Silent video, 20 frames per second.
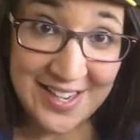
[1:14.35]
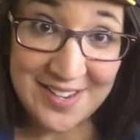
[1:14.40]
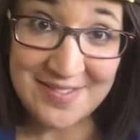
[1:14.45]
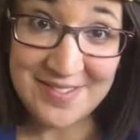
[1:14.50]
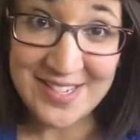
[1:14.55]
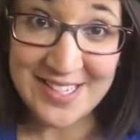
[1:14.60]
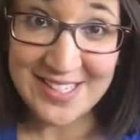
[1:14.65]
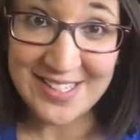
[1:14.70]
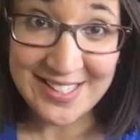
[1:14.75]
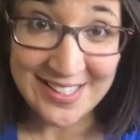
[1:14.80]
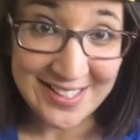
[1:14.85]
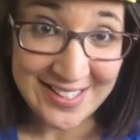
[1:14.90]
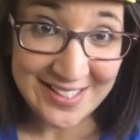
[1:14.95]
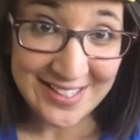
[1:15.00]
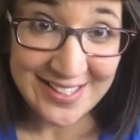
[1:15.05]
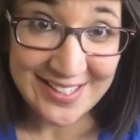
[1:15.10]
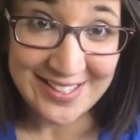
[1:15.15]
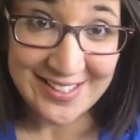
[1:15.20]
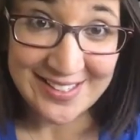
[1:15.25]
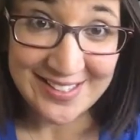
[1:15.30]
I mean,
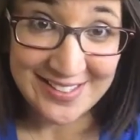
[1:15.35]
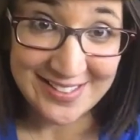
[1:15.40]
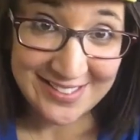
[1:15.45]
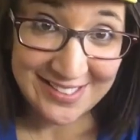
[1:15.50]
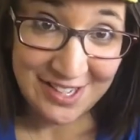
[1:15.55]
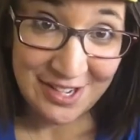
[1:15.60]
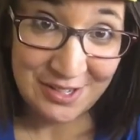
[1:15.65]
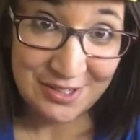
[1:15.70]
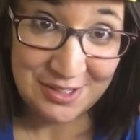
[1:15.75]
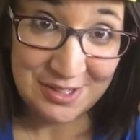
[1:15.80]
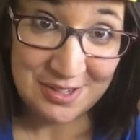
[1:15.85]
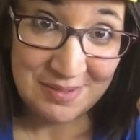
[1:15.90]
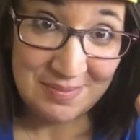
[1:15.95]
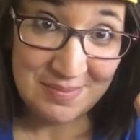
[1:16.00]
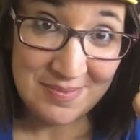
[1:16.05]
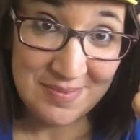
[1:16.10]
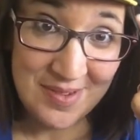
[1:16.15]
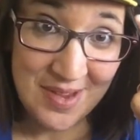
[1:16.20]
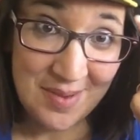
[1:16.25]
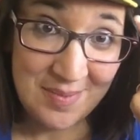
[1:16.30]
like, it's
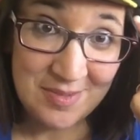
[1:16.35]
awesome.